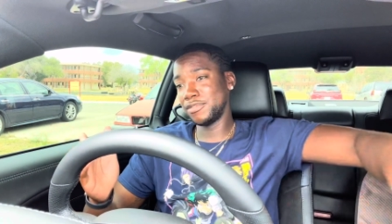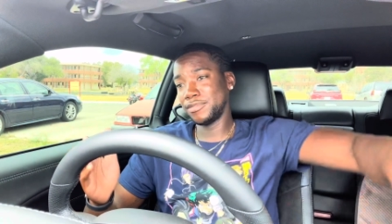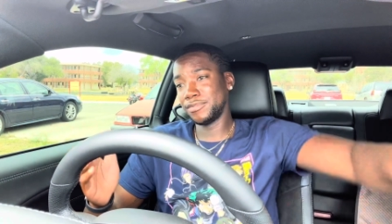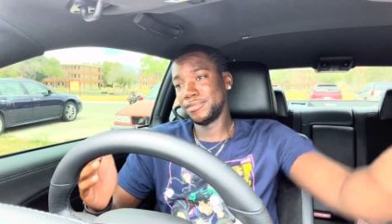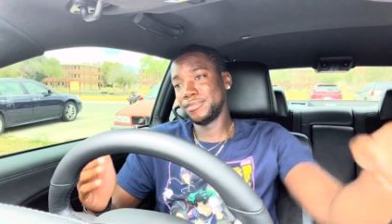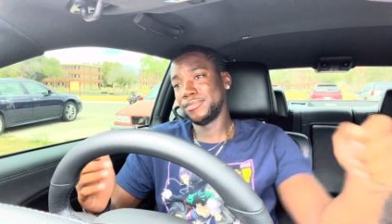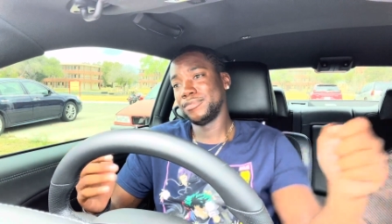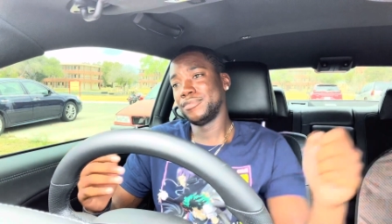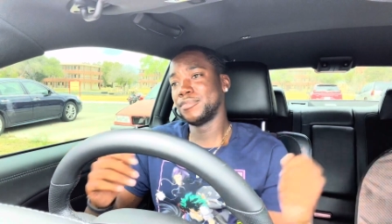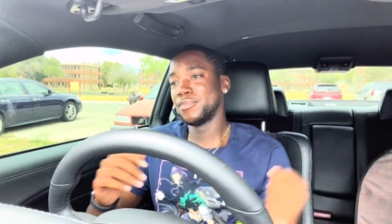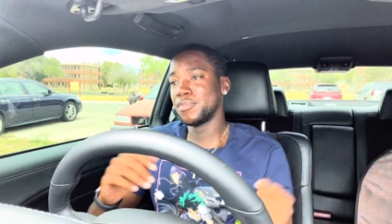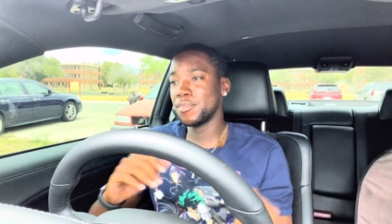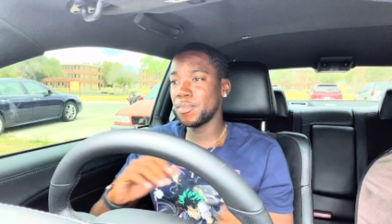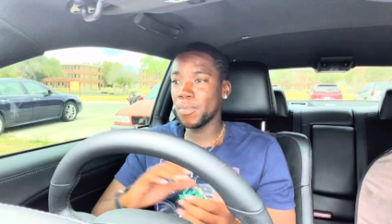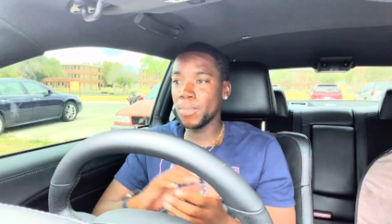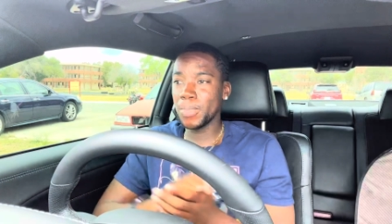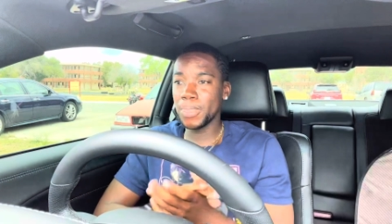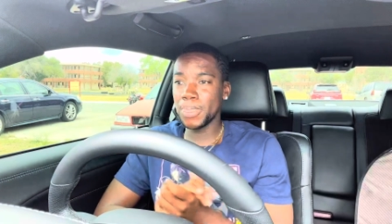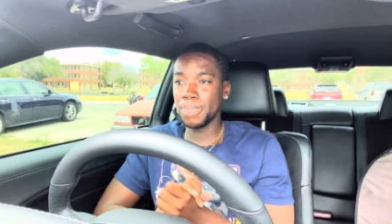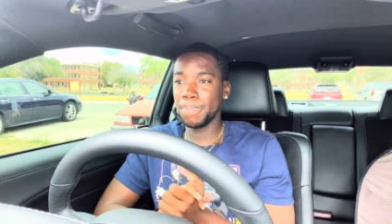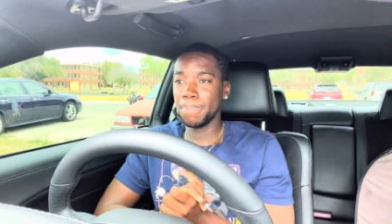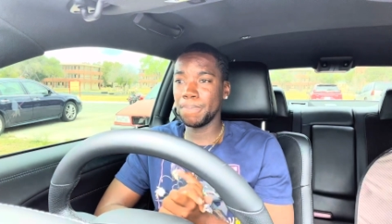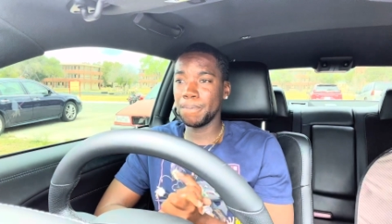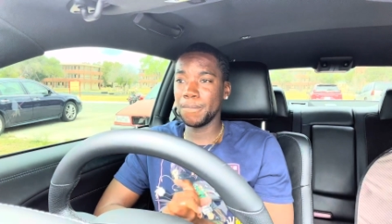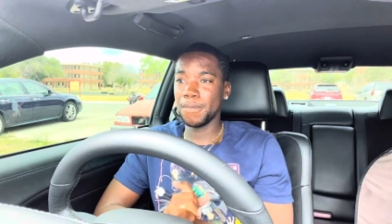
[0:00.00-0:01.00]

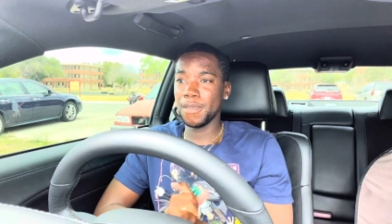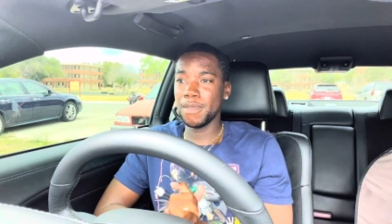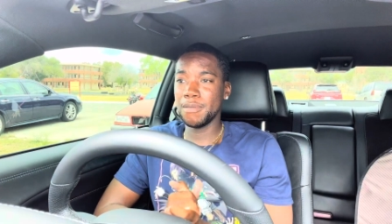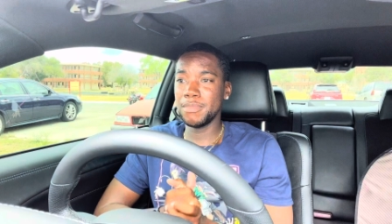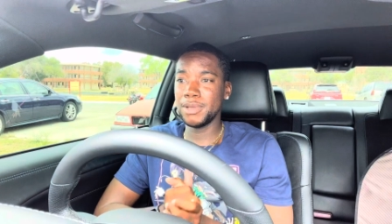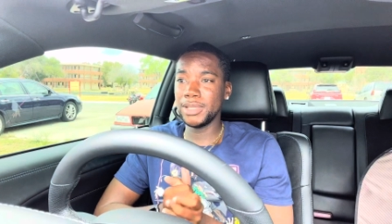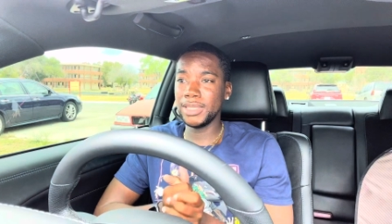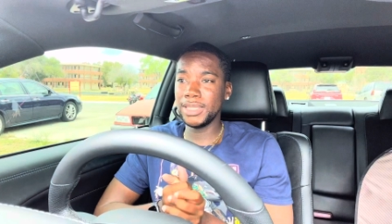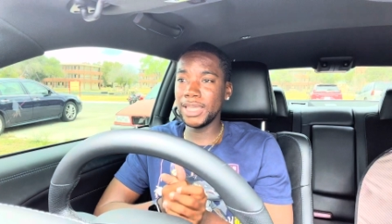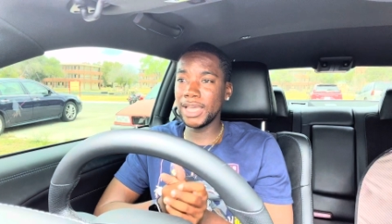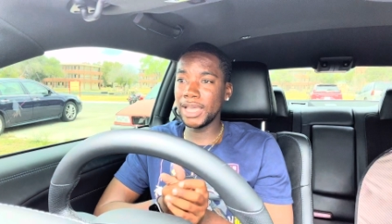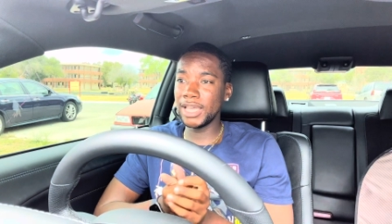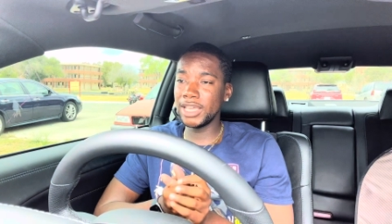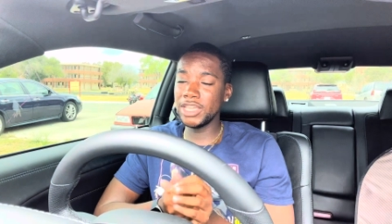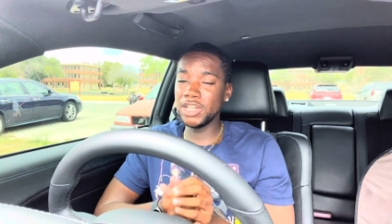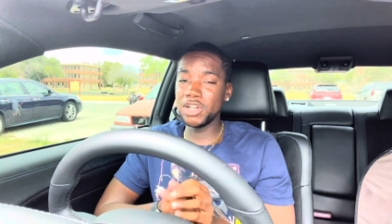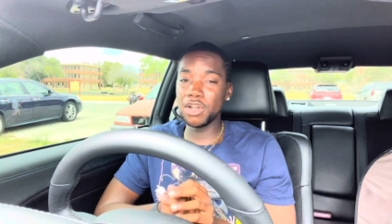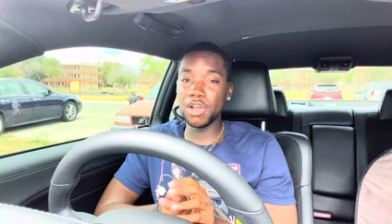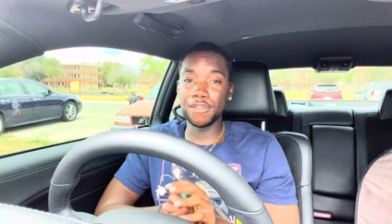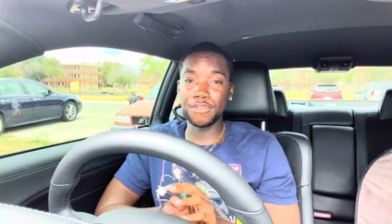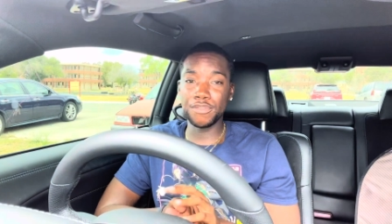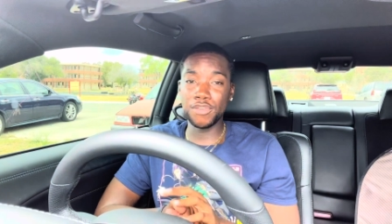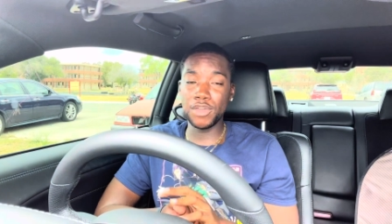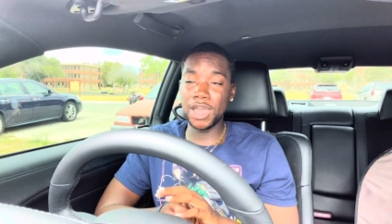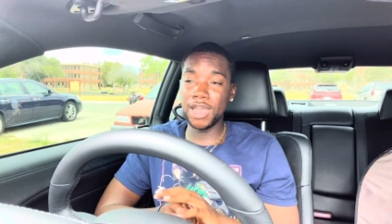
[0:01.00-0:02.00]
But yeah, you
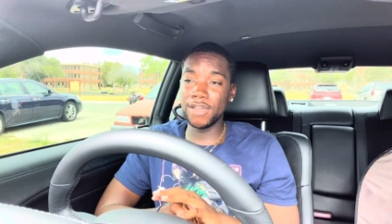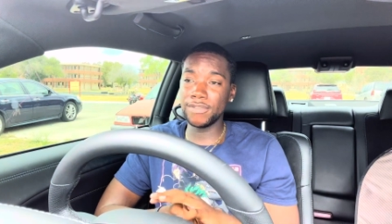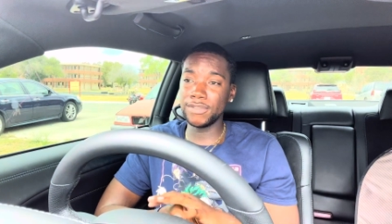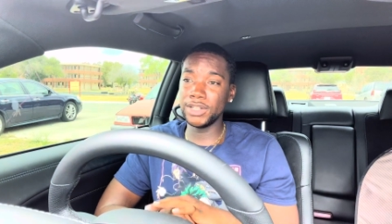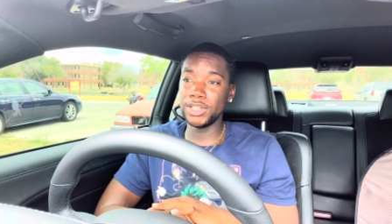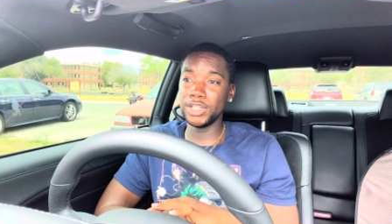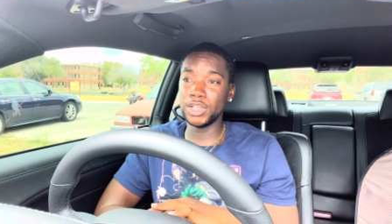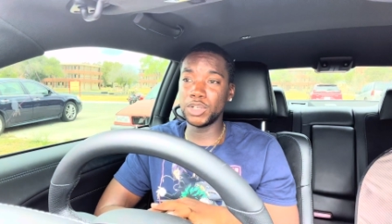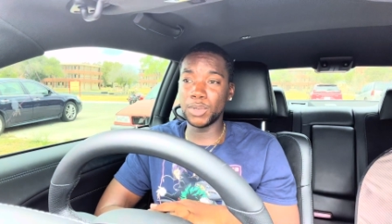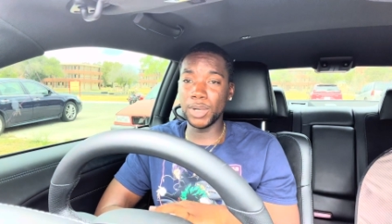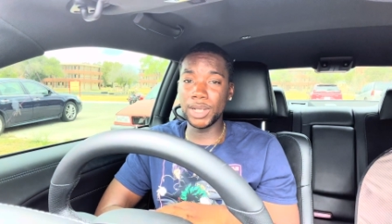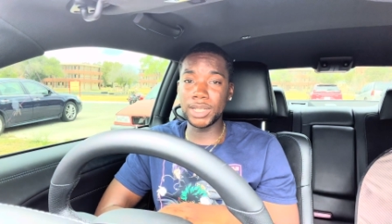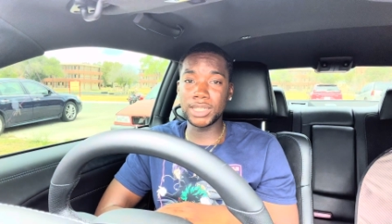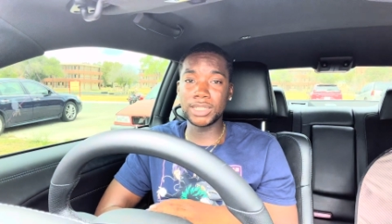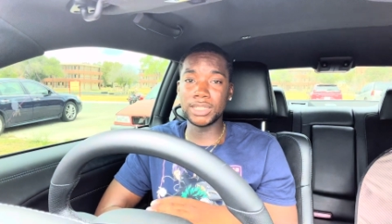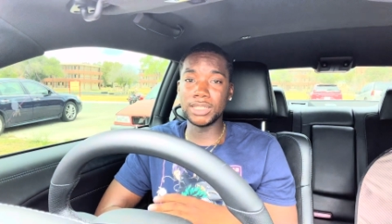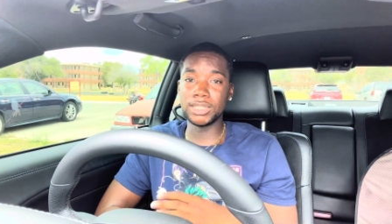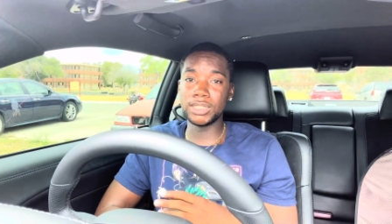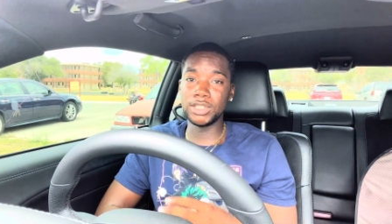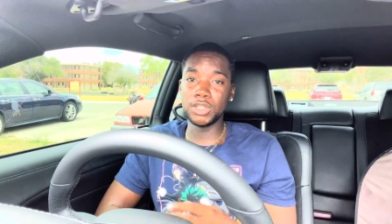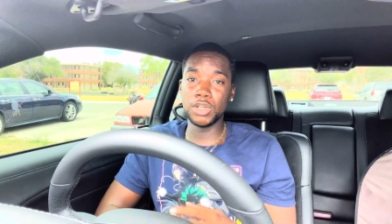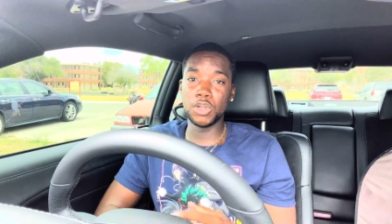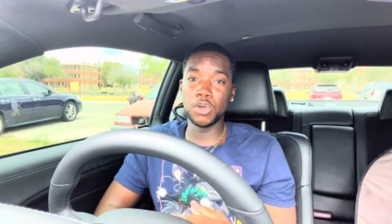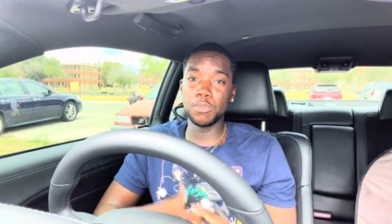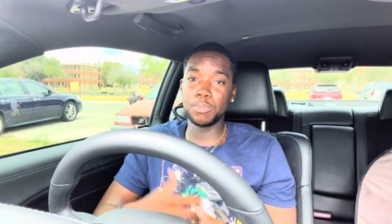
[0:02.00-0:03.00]
know, if you have any
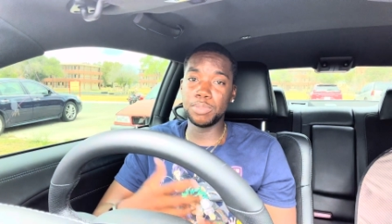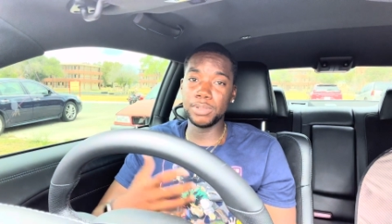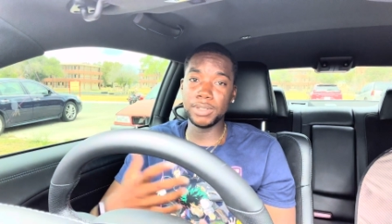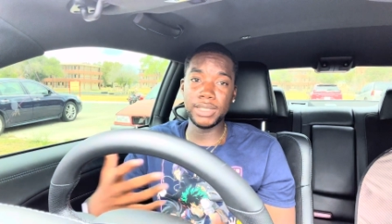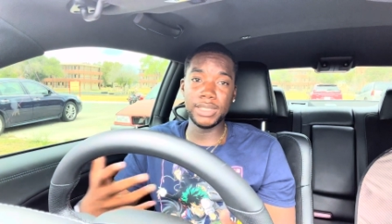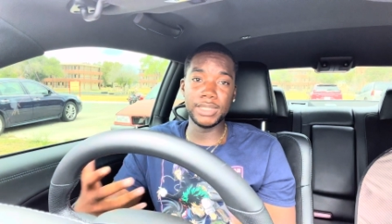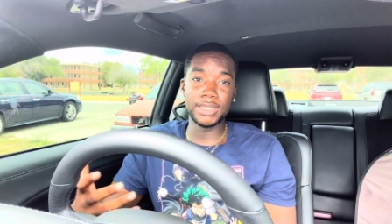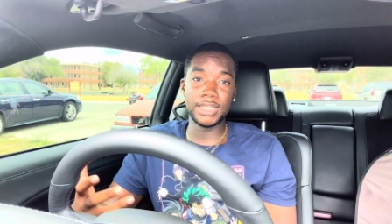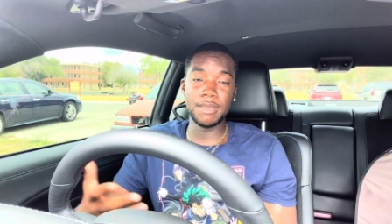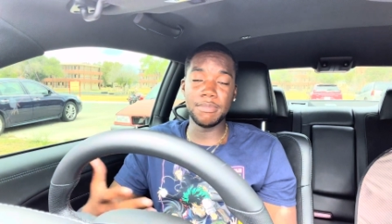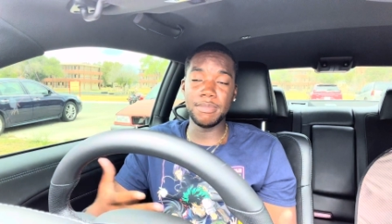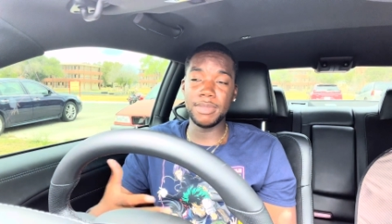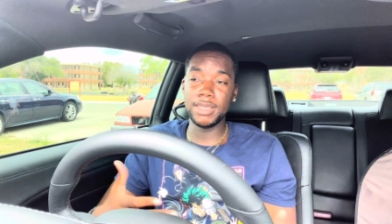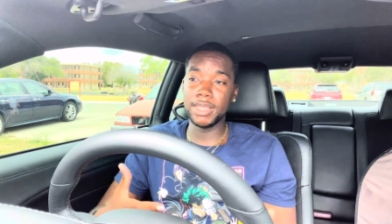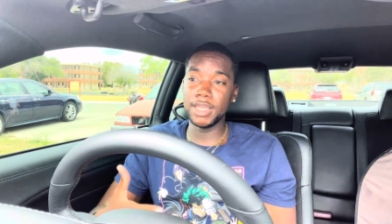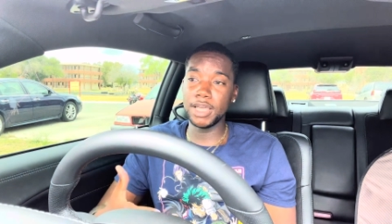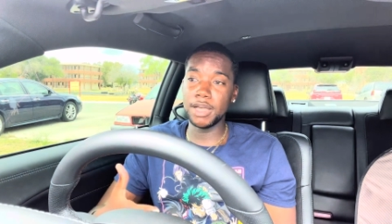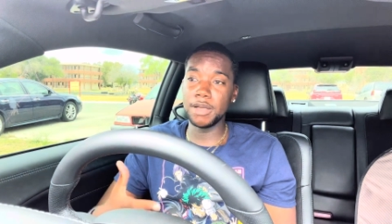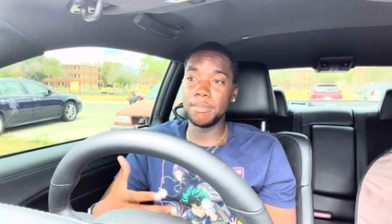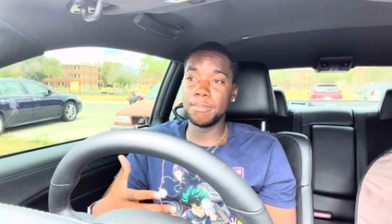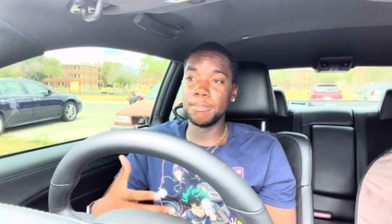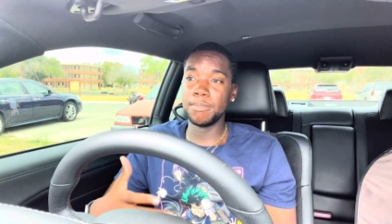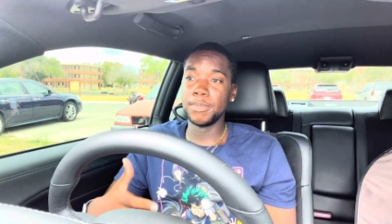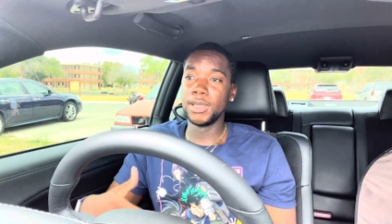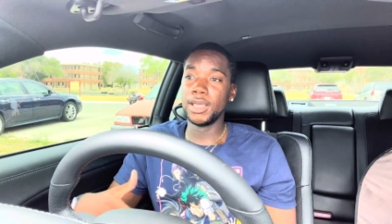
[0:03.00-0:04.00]
questions, you know, please hit me
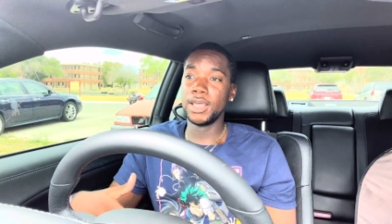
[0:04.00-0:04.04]
up.